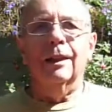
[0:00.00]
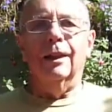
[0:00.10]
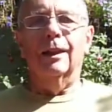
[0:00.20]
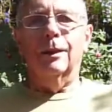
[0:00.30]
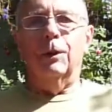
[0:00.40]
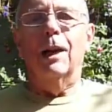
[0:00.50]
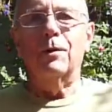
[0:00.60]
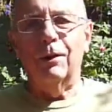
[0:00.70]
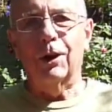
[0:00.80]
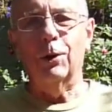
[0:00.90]
my
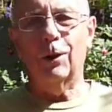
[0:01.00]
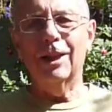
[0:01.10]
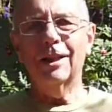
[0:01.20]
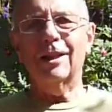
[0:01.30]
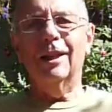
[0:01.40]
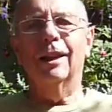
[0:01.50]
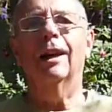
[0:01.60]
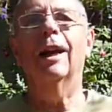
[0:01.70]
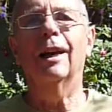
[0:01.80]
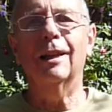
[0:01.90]
name's Eric Hawkins,
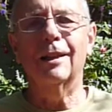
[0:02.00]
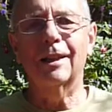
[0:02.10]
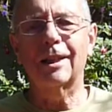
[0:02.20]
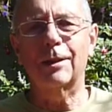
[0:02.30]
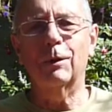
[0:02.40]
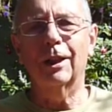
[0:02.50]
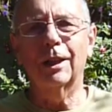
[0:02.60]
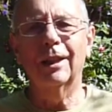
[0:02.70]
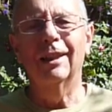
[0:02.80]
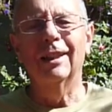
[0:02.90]
and this is
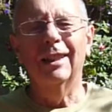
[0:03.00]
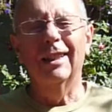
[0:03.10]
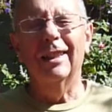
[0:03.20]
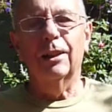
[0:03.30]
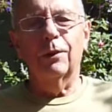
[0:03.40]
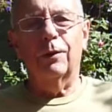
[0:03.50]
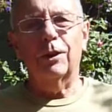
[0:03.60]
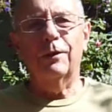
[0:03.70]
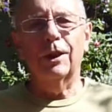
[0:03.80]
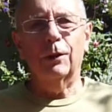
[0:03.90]
my
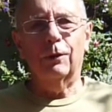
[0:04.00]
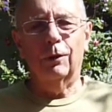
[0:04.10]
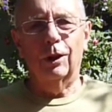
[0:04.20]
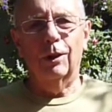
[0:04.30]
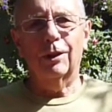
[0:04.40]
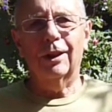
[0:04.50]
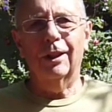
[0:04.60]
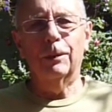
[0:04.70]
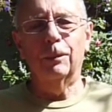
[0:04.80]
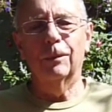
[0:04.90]
first video for a long
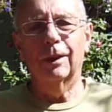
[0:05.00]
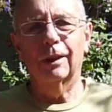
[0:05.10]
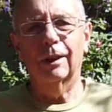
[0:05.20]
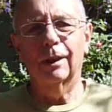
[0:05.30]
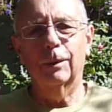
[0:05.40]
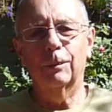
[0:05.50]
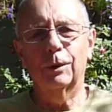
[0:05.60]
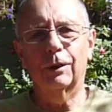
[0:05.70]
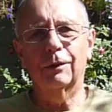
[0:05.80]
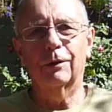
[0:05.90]
time.
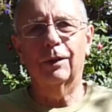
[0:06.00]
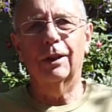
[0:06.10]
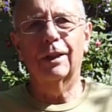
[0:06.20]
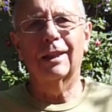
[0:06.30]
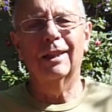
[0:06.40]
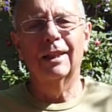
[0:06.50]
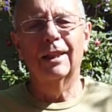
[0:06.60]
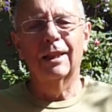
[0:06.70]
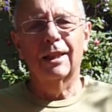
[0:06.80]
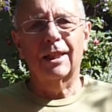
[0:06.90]
You can find
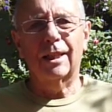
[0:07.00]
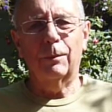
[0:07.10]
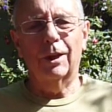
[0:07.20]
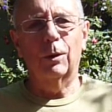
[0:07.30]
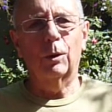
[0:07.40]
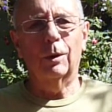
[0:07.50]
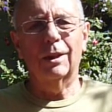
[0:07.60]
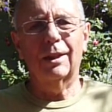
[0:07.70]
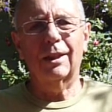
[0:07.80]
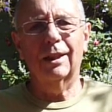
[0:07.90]
some of my old
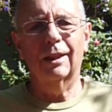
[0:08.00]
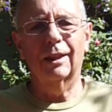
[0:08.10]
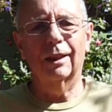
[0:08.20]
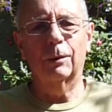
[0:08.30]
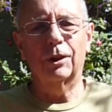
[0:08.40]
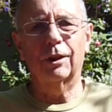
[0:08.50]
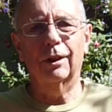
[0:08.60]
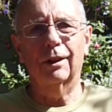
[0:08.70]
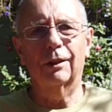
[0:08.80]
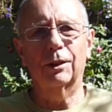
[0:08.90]
ones which
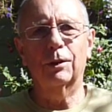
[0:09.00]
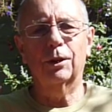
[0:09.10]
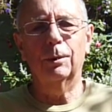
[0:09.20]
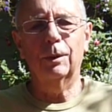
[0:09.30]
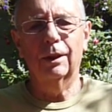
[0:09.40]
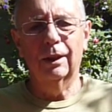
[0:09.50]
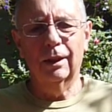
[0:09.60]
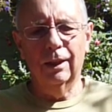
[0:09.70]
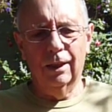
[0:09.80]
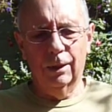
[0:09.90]
are on YouTube.
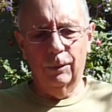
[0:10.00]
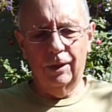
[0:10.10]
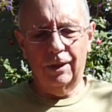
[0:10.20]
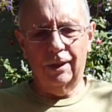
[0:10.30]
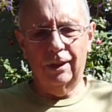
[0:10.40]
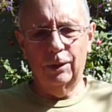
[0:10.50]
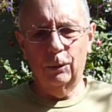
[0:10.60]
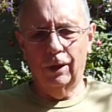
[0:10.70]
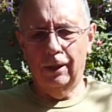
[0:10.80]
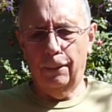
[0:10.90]
This is a new
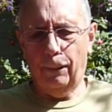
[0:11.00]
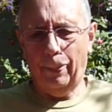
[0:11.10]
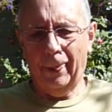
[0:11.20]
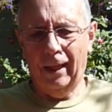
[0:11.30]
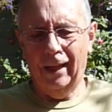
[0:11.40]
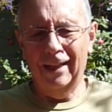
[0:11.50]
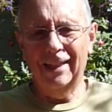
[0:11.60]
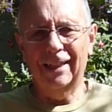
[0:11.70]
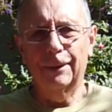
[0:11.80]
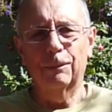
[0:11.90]
one,
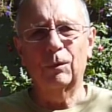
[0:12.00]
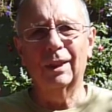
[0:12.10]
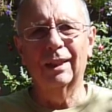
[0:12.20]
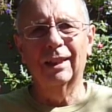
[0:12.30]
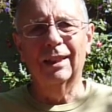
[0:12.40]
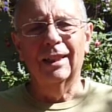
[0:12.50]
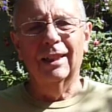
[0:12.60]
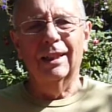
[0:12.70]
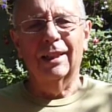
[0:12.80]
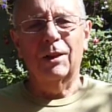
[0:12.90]
and
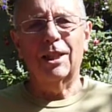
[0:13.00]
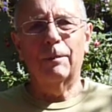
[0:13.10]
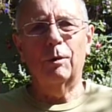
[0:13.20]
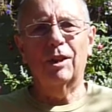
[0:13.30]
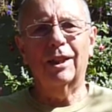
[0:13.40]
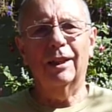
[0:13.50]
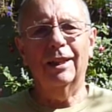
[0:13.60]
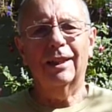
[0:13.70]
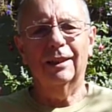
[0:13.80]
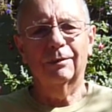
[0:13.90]
now
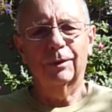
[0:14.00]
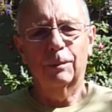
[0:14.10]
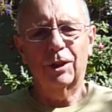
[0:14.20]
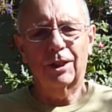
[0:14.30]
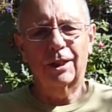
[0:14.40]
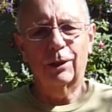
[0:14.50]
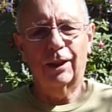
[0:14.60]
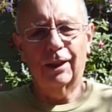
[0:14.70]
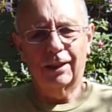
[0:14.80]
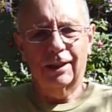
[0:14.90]
semi-retired, I'm just
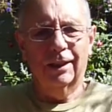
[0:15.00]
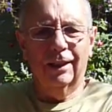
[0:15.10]
looking at